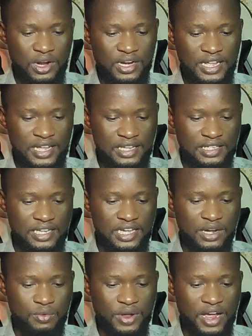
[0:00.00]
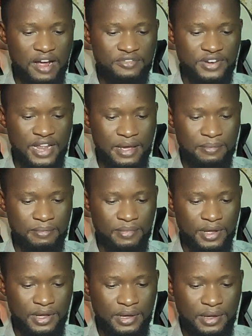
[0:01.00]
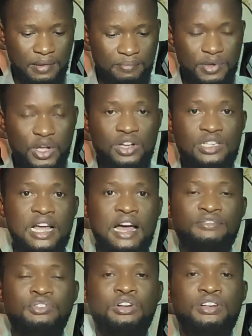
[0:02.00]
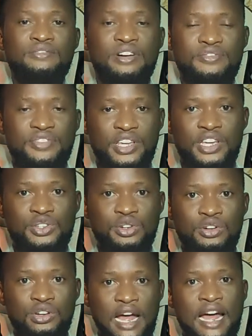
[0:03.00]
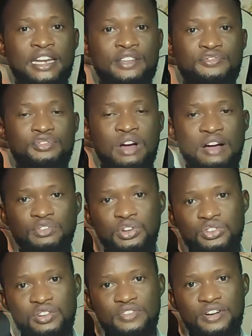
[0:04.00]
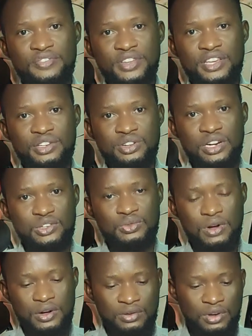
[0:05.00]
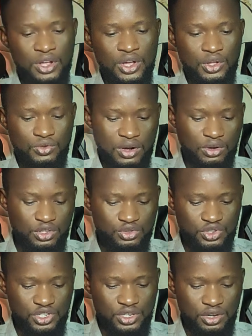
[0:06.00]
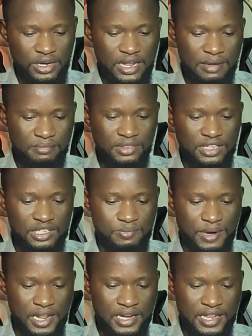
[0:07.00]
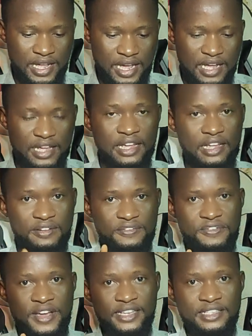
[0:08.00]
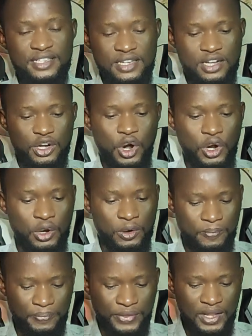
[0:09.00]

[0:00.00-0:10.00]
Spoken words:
one is here. We have name. Because I have done the verification, and if you have done your verification as well, you are going to see your name displayed here in faint color.